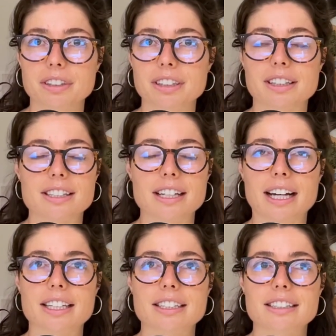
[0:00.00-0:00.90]
the
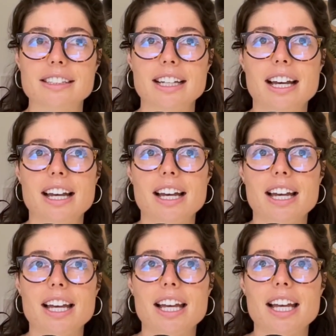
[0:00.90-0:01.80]
science,
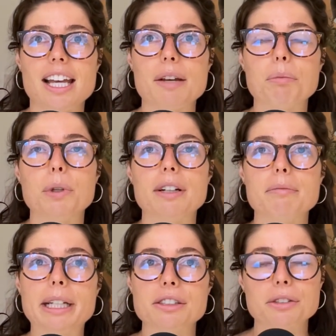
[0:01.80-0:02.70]
it would
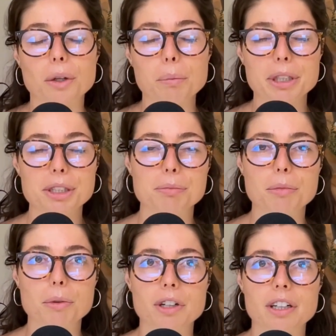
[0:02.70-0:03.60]
have been so much
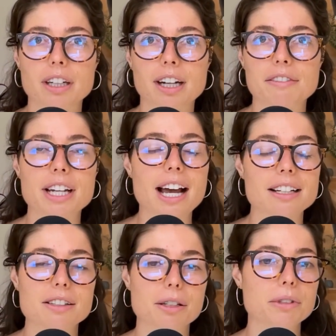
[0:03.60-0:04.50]
more of an
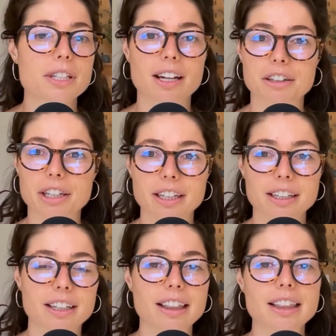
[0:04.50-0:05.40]

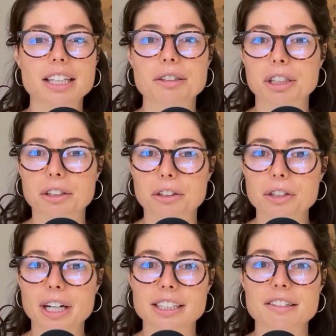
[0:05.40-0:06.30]
esoteric, ethereal,
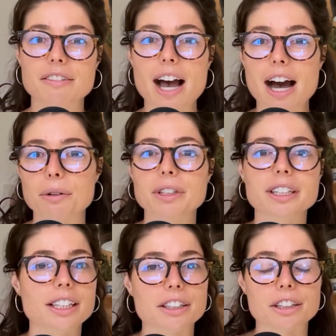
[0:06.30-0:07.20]
kind of out
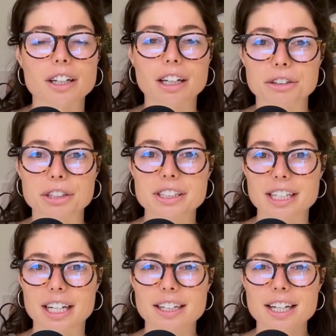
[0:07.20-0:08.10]
here
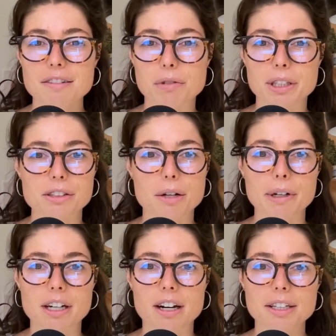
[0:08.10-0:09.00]
understanding of what's
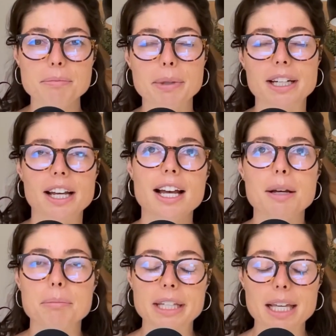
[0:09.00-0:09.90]
going on. But
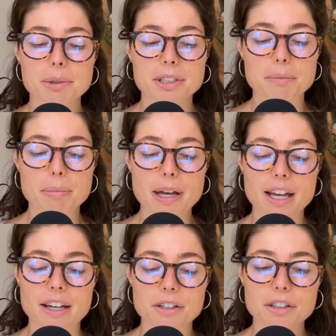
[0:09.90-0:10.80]
being able to
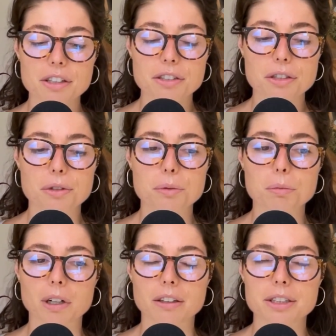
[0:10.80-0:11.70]
pair the two
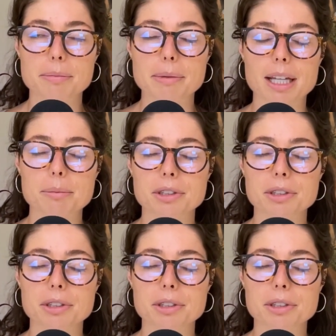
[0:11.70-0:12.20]
worlds, being able